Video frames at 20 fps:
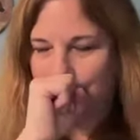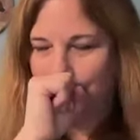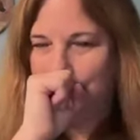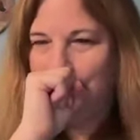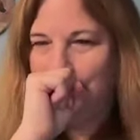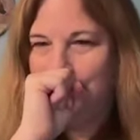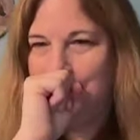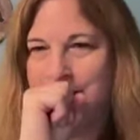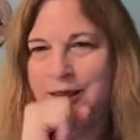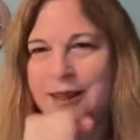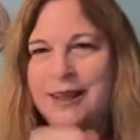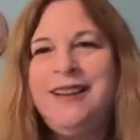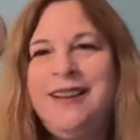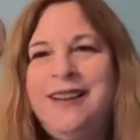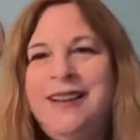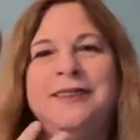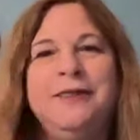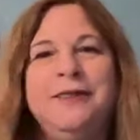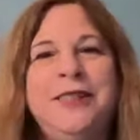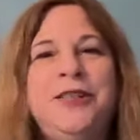
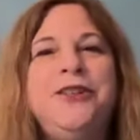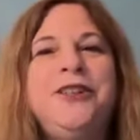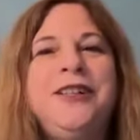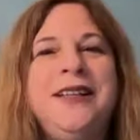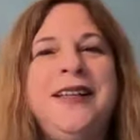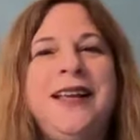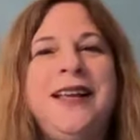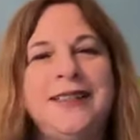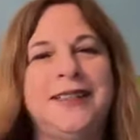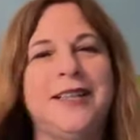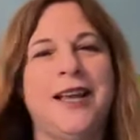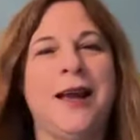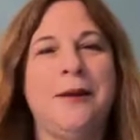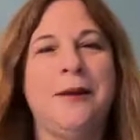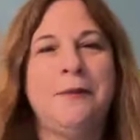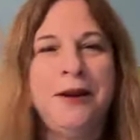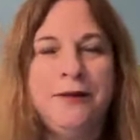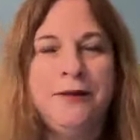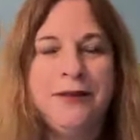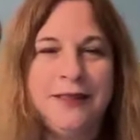And it was during that
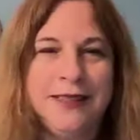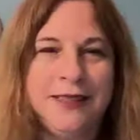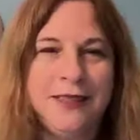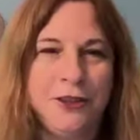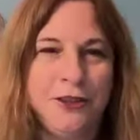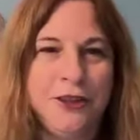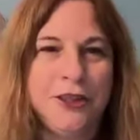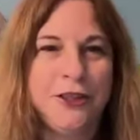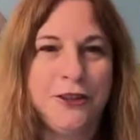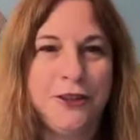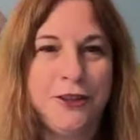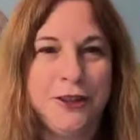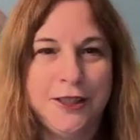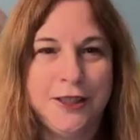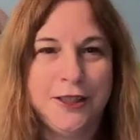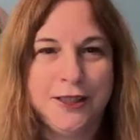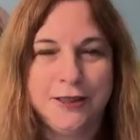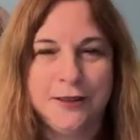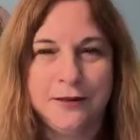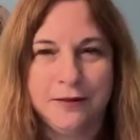time I was
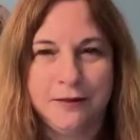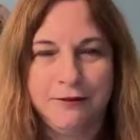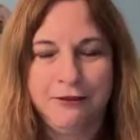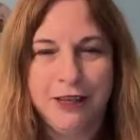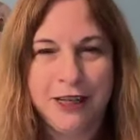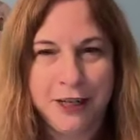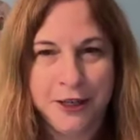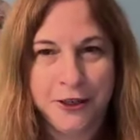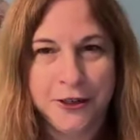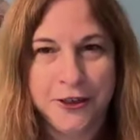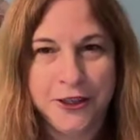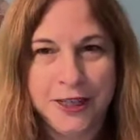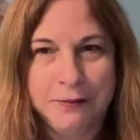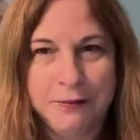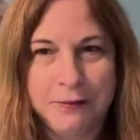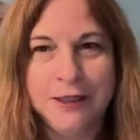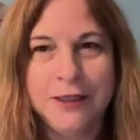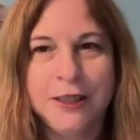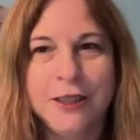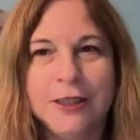introduced to feeding your
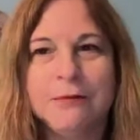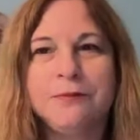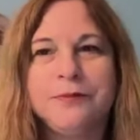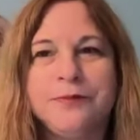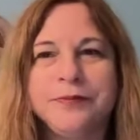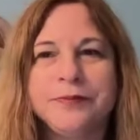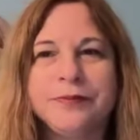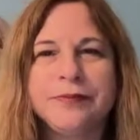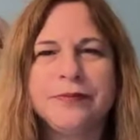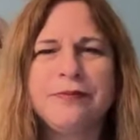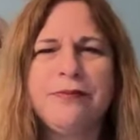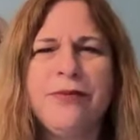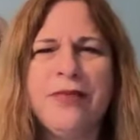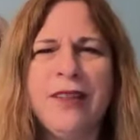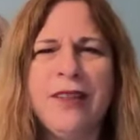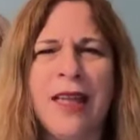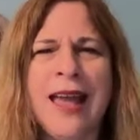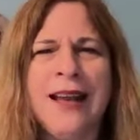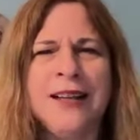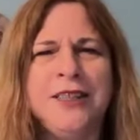demons.
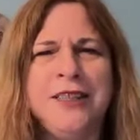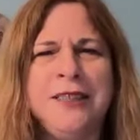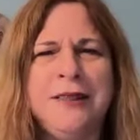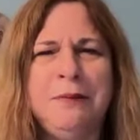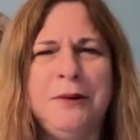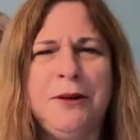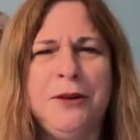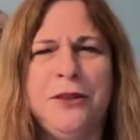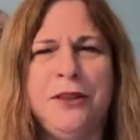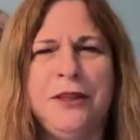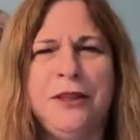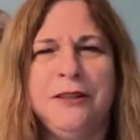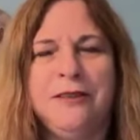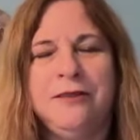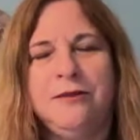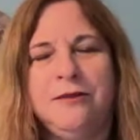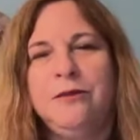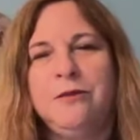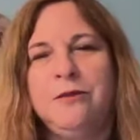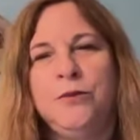Actually, both
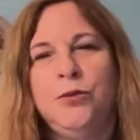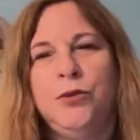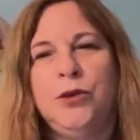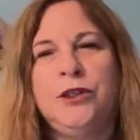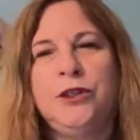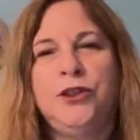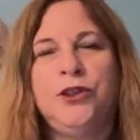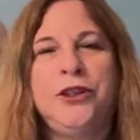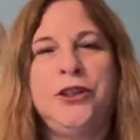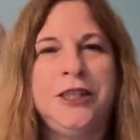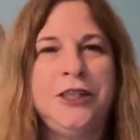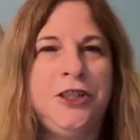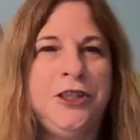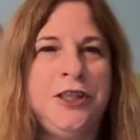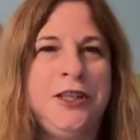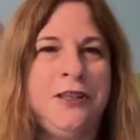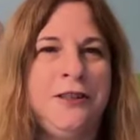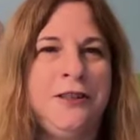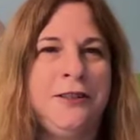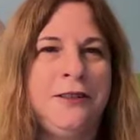the more
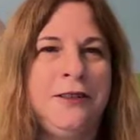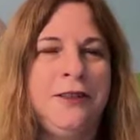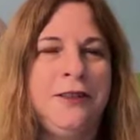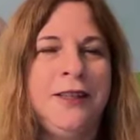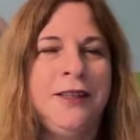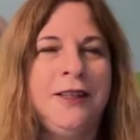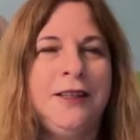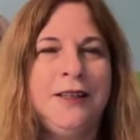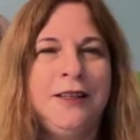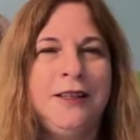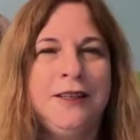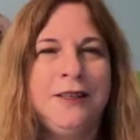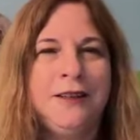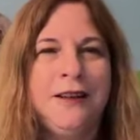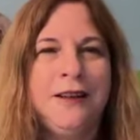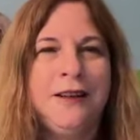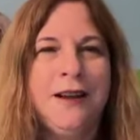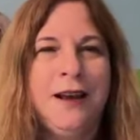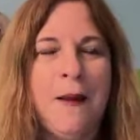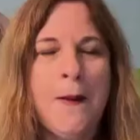traditional
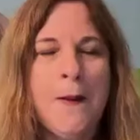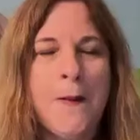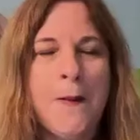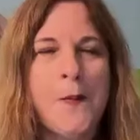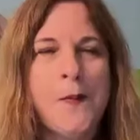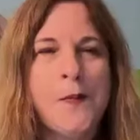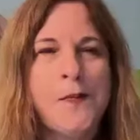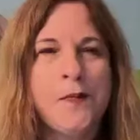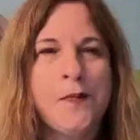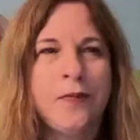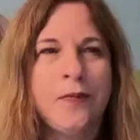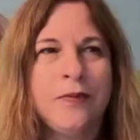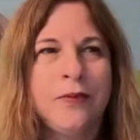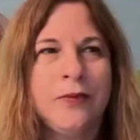um,